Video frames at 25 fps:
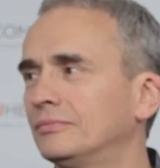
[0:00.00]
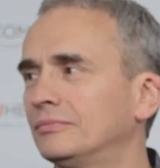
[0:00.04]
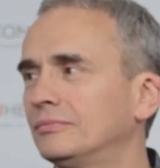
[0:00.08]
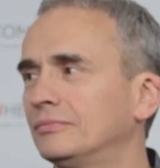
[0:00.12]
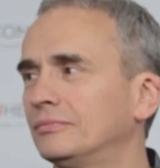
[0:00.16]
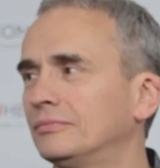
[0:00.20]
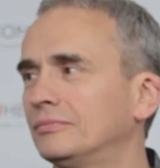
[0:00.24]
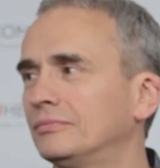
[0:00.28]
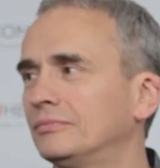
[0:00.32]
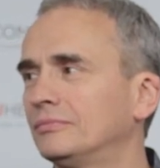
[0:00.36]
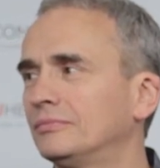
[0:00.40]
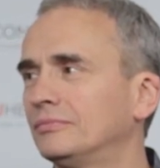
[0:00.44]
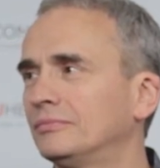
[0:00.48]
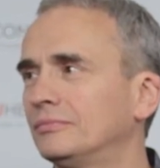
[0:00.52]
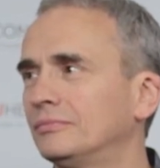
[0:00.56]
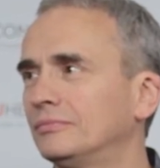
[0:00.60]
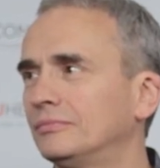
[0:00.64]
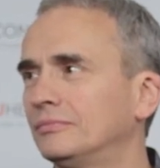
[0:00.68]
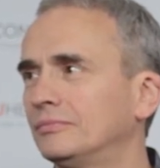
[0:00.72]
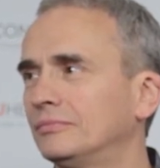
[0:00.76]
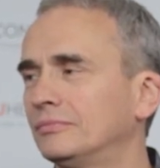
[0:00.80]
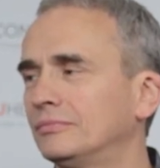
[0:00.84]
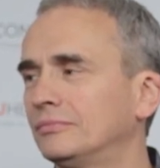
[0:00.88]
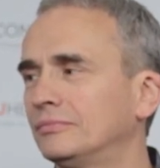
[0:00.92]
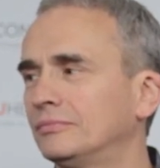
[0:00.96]

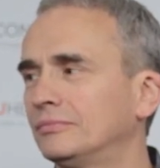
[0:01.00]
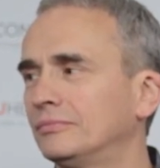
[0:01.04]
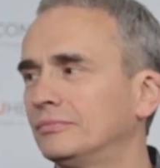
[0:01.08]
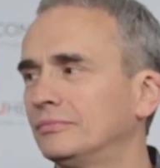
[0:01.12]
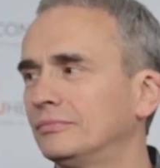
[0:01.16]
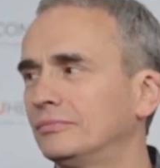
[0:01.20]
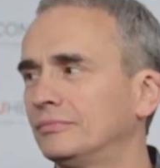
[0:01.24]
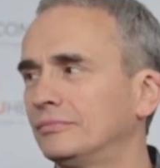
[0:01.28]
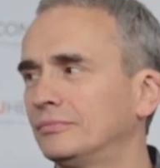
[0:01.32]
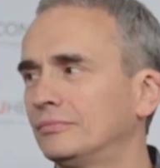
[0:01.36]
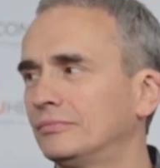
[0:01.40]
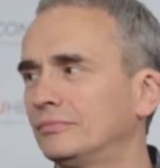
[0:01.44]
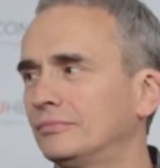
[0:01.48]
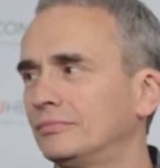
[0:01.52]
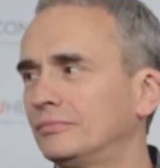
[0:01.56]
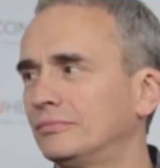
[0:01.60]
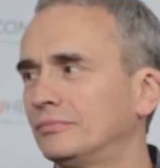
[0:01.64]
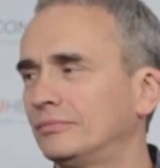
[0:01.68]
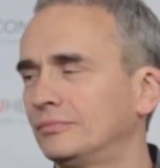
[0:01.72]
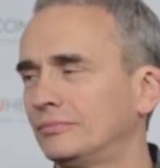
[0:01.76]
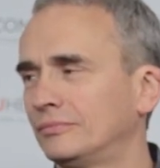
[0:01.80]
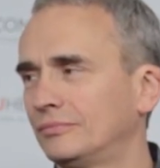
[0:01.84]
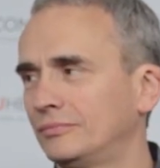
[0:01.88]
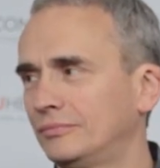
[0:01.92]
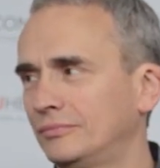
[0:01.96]

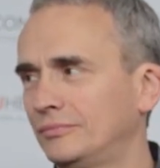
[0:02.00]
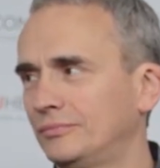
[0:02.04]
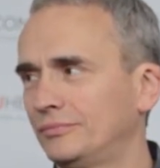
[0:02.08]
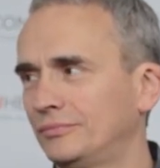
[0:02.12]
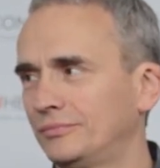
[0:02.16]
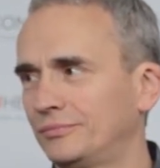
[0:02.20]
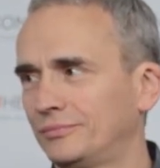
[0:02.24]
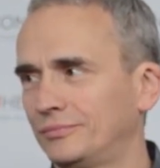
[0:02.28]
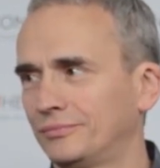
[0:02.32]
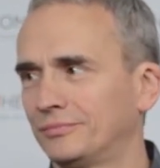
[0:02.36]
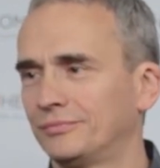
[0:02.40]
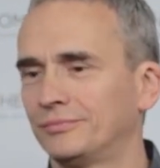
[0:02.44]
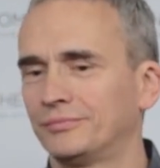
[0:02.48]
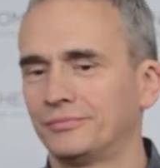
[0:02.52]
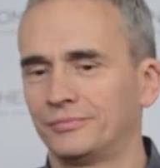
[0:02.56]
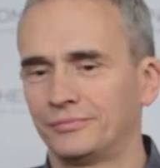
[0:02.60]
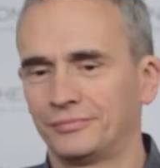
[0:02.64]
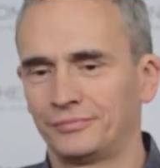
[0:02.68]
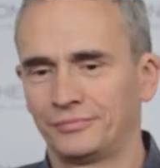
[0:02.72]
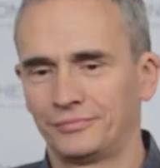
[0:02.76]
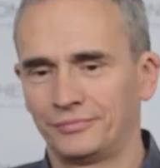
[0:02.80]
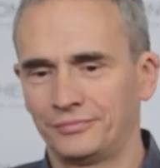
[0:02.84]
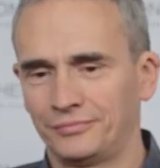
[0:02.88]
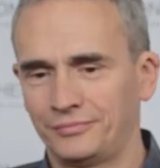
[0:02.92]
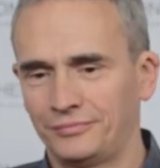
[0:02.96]

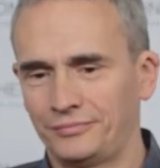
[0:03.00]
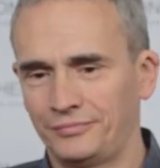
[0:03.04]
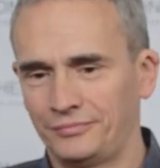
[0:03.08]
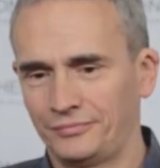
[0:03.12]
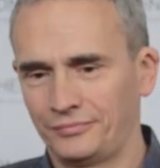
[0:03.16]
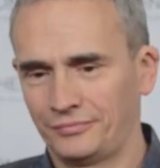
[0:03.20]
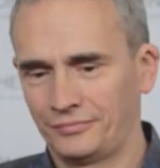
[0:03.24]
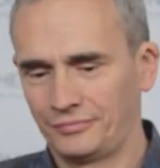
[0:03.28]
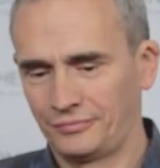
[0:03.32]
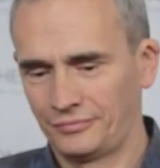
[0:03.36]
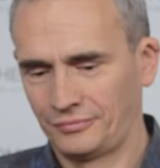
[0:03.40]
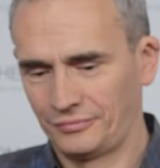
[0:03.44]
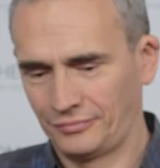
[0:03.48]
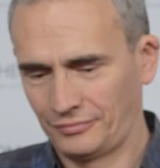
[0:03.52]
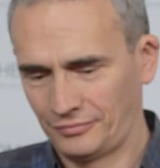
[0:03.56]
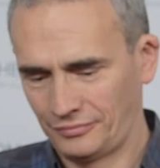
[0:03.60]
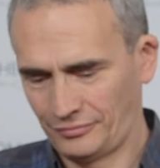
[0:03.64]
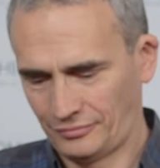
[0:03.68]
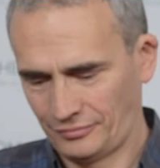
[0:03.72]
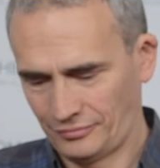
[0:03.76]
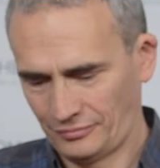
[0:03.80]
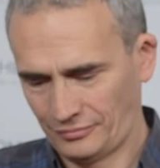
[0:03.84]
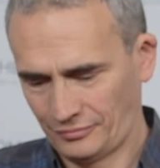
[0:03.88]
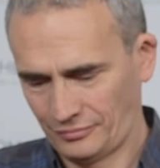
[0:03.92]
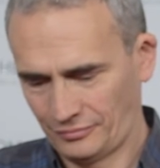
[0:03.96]

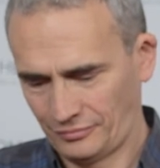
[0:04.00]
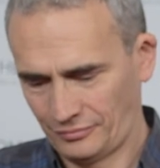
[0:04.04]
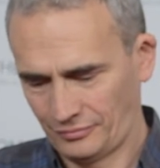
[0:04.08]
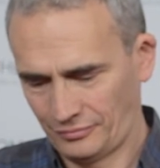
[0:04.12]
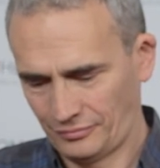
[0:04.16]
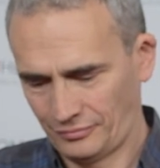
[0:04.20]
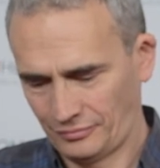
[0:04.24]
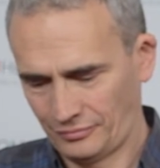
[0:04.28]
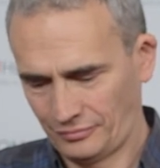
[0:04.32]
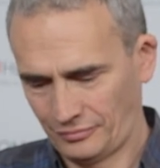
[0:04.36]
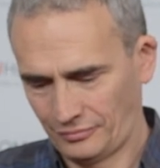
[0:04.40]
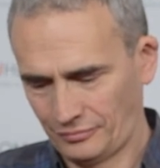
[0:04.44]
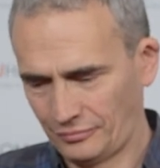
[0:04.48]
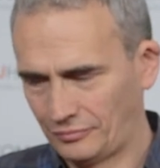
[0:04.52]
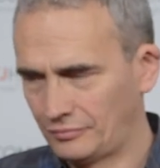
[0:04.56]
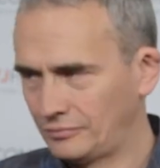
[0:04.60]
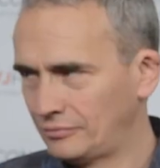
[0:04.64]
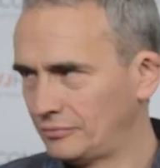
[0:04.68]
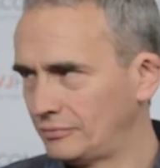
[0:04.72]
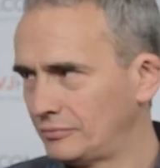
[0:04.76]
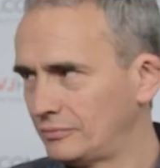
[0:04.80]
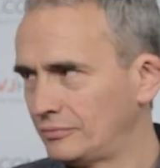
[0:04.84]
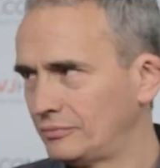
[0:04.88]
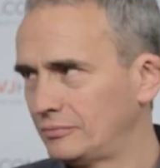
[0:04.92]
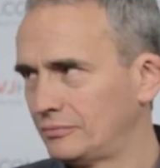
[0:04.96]

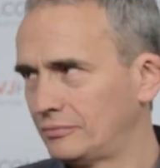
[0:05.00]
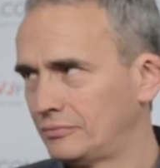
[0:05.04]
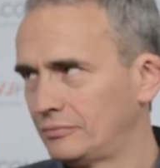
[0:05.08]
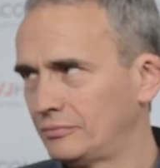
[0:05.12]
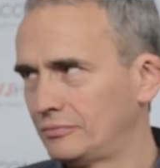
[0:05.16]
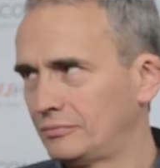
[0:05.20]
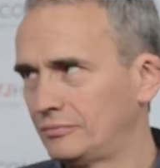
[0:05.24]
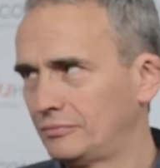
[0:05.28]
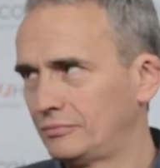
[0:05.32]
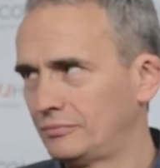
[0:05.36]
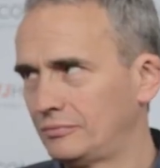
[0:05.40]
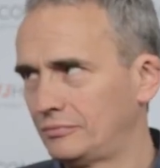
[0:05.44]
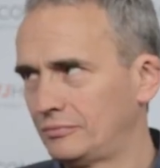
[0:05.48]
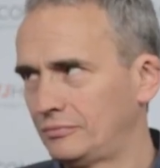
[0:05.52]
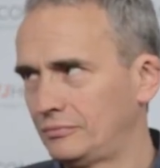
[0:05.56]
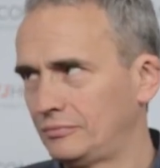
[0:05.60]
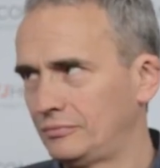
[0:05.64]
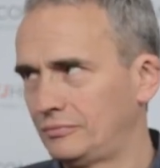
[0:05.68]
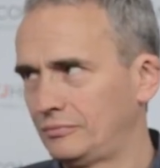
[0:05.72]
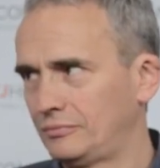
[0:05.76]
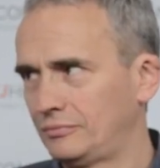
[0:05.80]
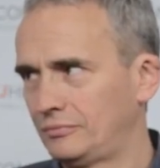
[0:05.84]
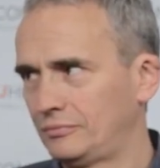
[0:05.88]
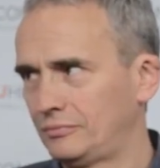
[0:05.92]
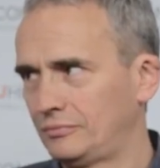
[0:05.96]

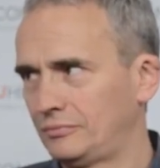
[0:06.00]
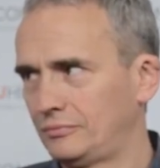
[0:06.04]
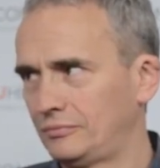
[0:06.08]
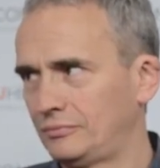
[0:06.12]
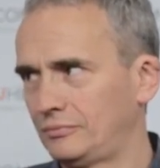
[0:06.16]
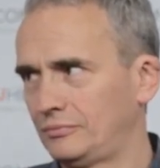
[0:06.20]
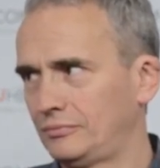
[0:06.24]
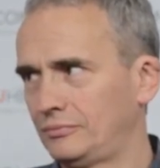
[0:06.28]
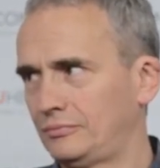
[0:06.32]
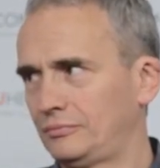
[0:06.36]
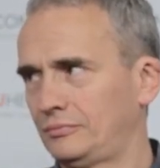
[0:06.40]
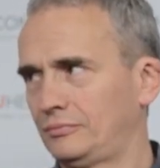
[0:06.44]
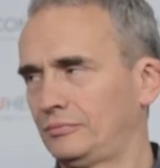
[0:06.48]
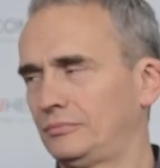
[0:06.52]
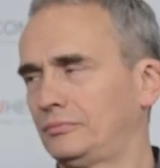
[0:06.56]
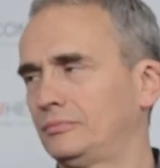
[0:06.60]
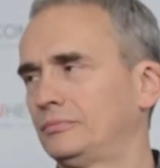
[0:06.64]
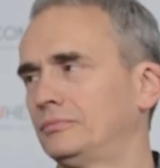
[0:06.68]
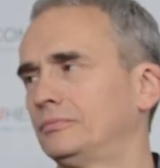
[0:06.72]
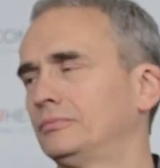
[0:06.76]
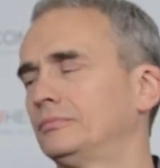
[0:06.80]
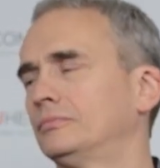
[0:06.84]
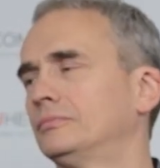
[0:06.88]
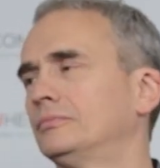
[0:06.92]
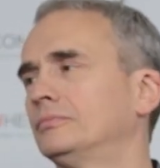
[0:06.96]

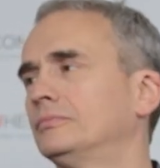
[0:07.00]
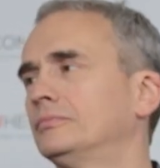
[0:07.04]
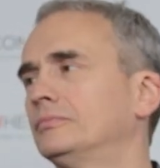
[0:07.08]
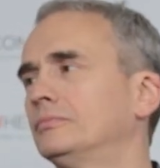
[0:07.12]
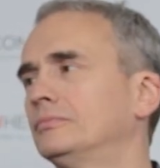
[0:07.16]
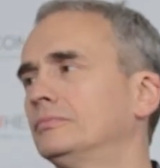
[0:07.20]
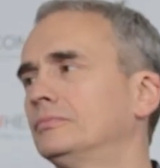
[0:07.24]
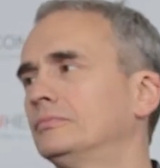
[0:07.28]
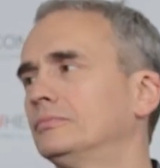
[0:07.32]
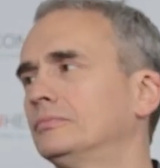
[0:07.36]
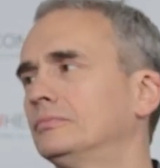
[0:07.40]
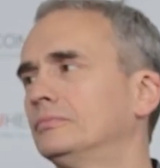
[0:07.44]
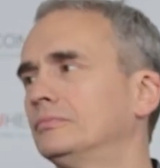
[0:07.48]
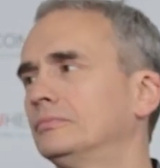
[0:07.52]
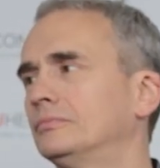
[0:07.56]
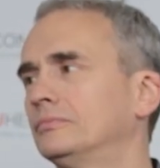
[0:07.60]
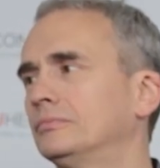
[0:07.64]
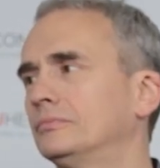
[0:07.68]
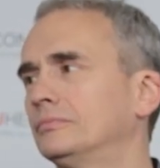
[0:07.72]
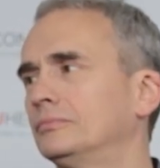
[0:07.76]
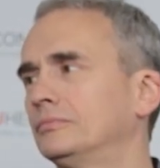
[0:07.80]
(not speaking)